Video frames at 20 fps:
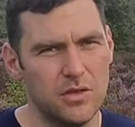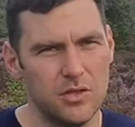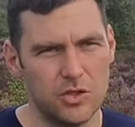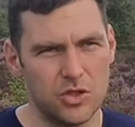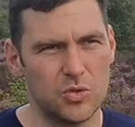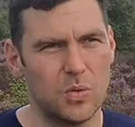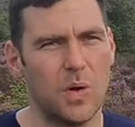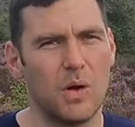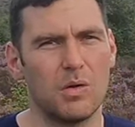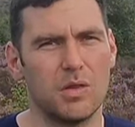the
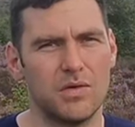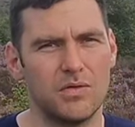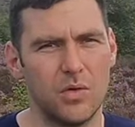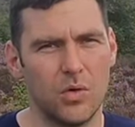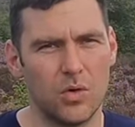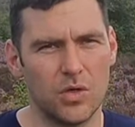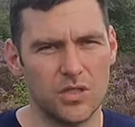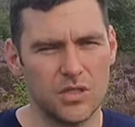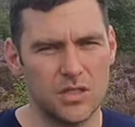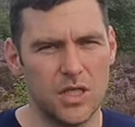12th of
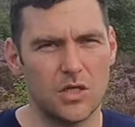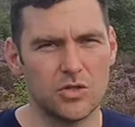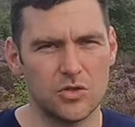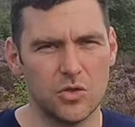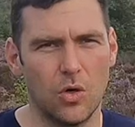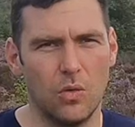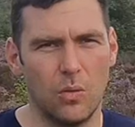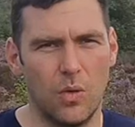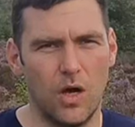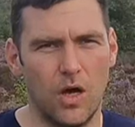August does
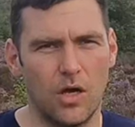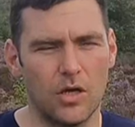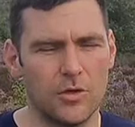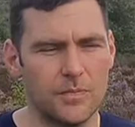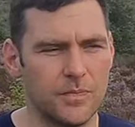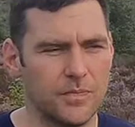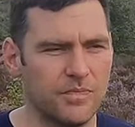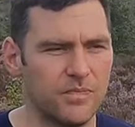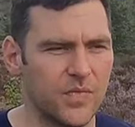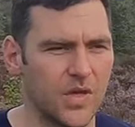not work.